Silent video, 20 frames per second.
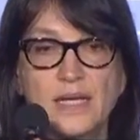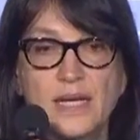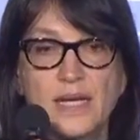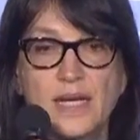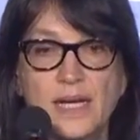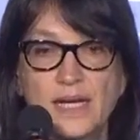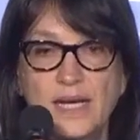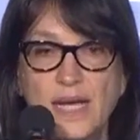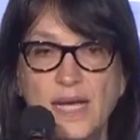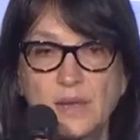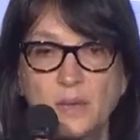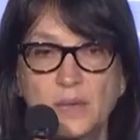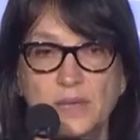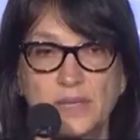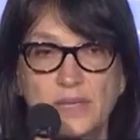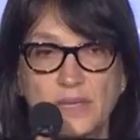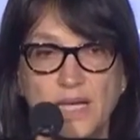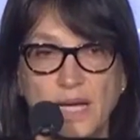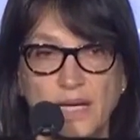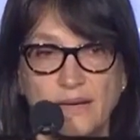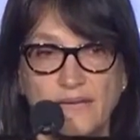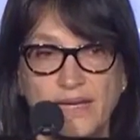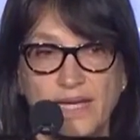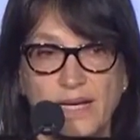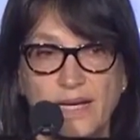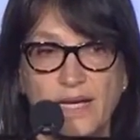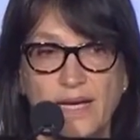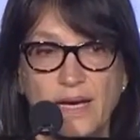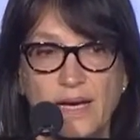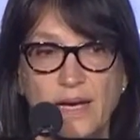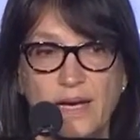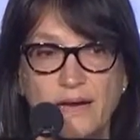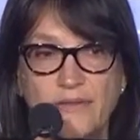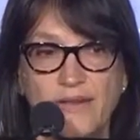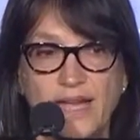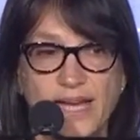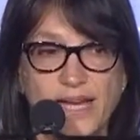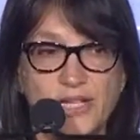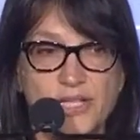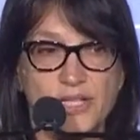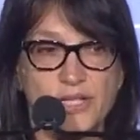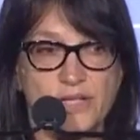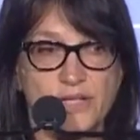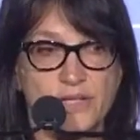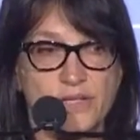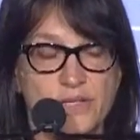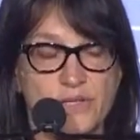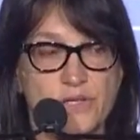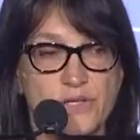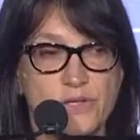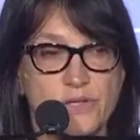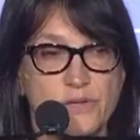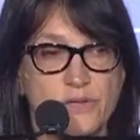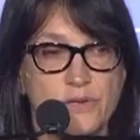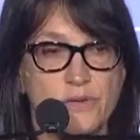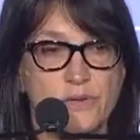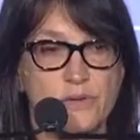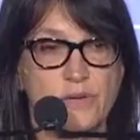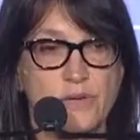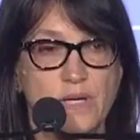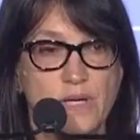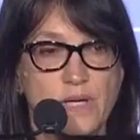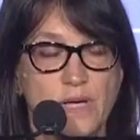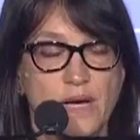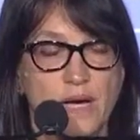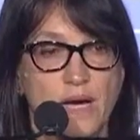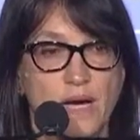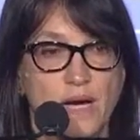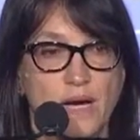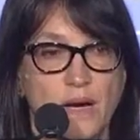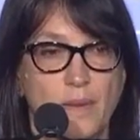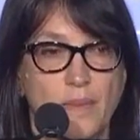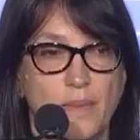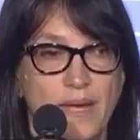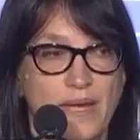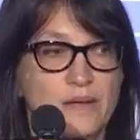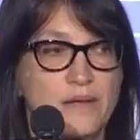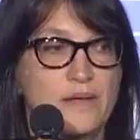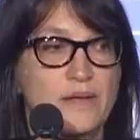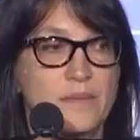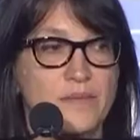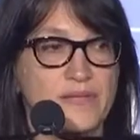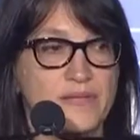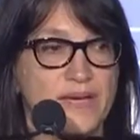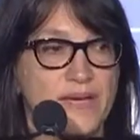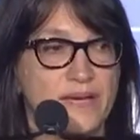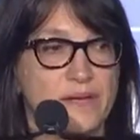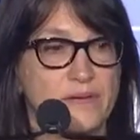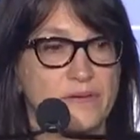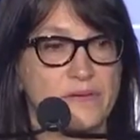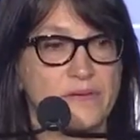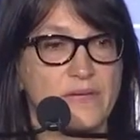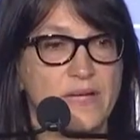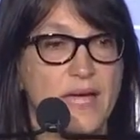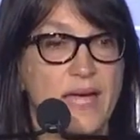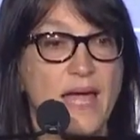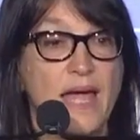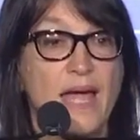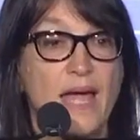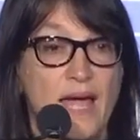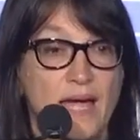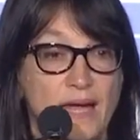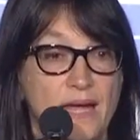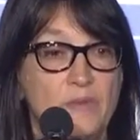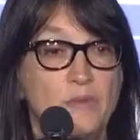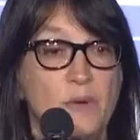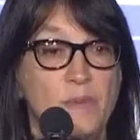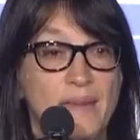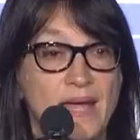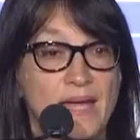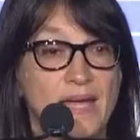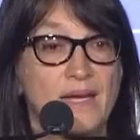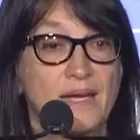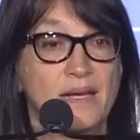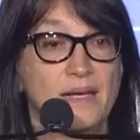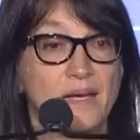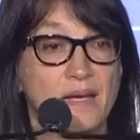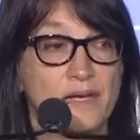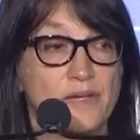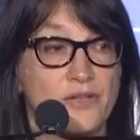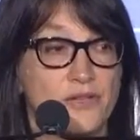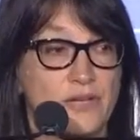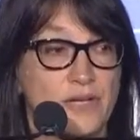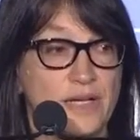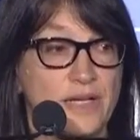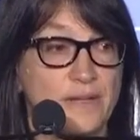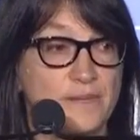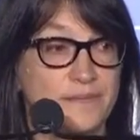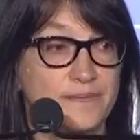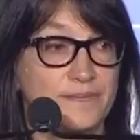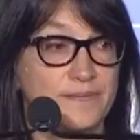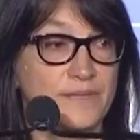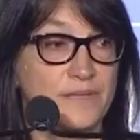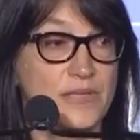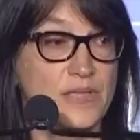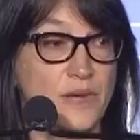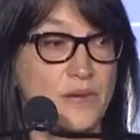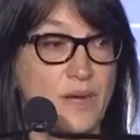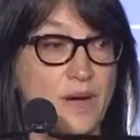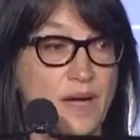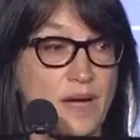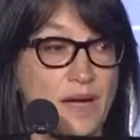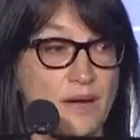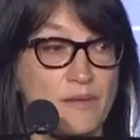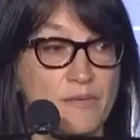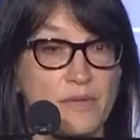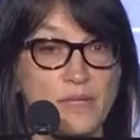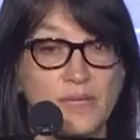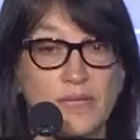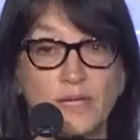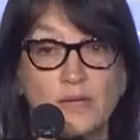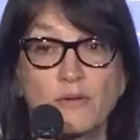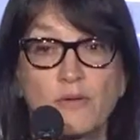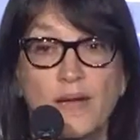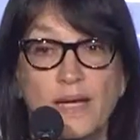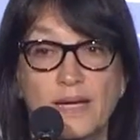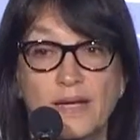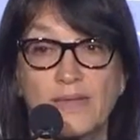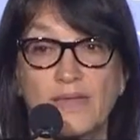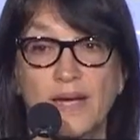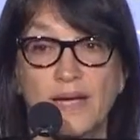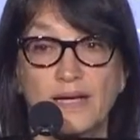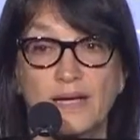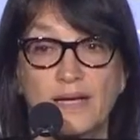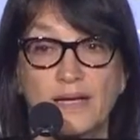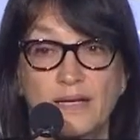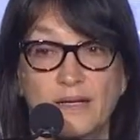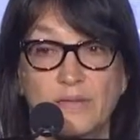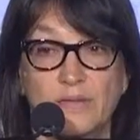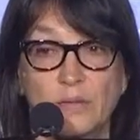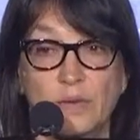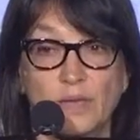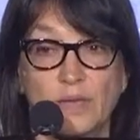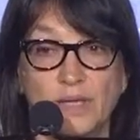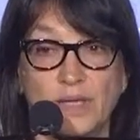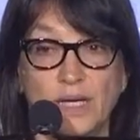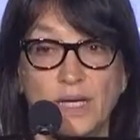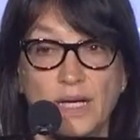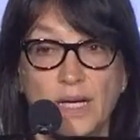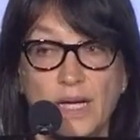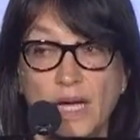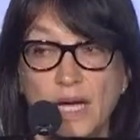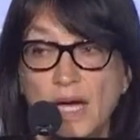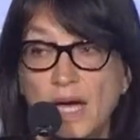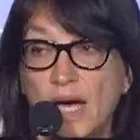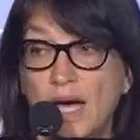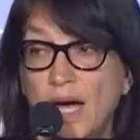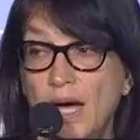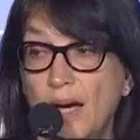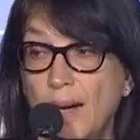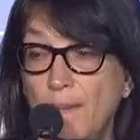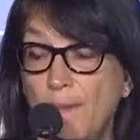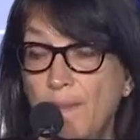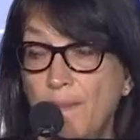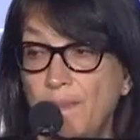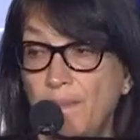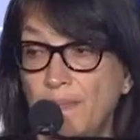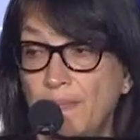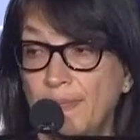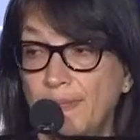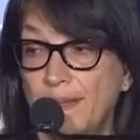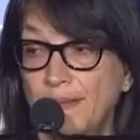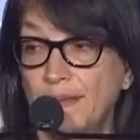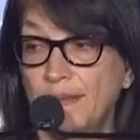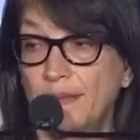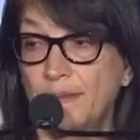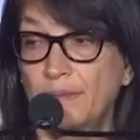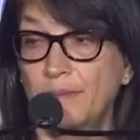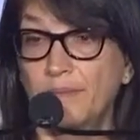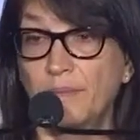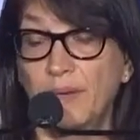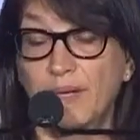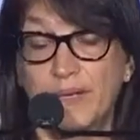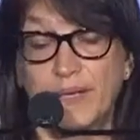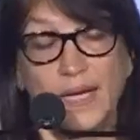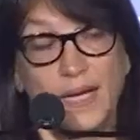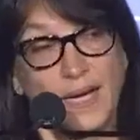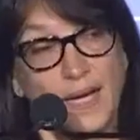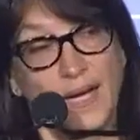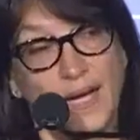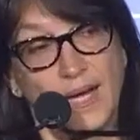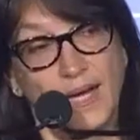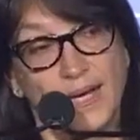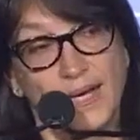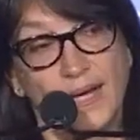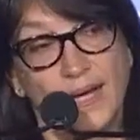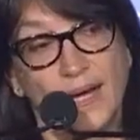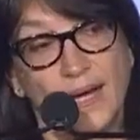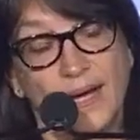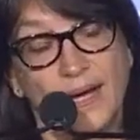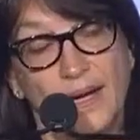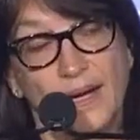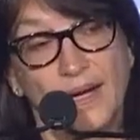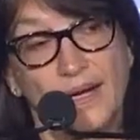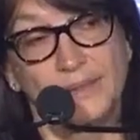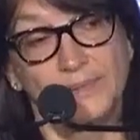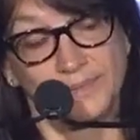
enabled a lot of, ha of Haitians to uh, better themselves and remain in country. So I really credit that kind of work. Um, but I, uh,